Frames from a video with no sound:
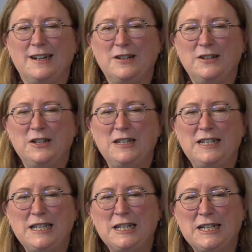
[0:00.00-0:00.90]
She
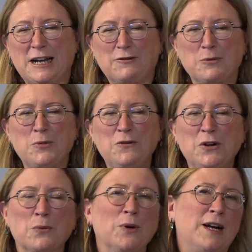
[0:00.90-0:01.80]
did this after moving
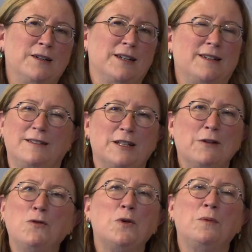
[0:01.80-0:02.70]
around
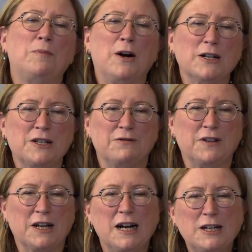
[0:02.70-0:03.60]
several parts of
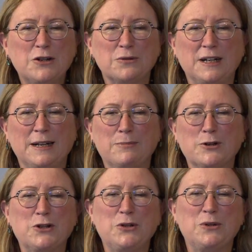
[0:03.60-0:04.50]
the country in
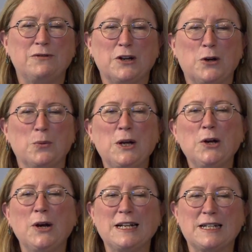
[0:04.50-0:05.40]
pursuit of a
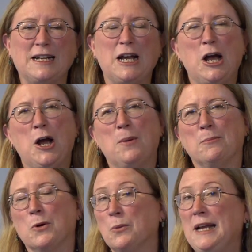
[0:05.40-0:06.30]
career as a
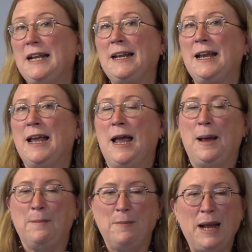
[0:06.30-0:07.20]
marine
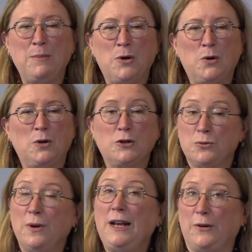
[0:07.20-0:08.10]
mammal
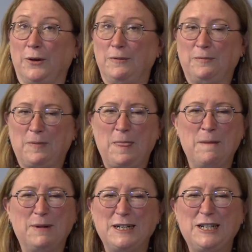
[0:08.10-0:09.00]
trainer.
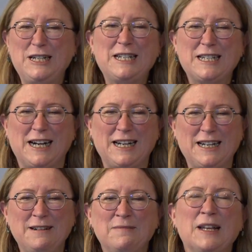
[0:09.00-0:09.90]
But she
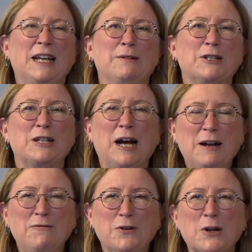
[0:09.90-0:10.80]
decided it was
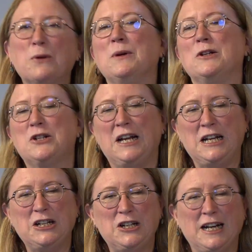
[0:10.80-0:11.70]
time for a career
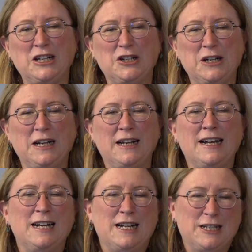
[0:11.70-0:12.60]
change, and she
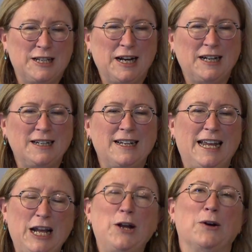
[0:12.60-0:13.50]
settled
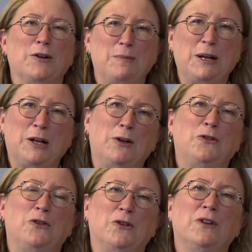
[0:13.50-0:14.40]
here to be
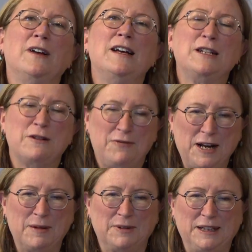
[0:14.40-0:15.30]
closer to
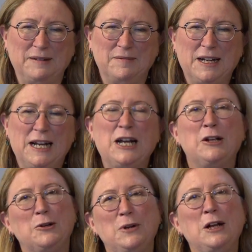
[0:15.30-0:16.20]
family,
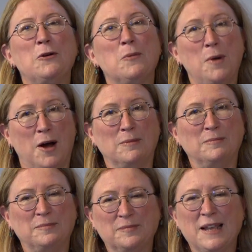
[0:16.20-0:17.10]
including her
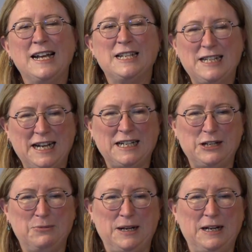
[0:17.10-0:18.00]
mom, Sandy
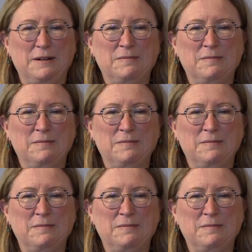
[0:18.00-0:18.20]
Tweed.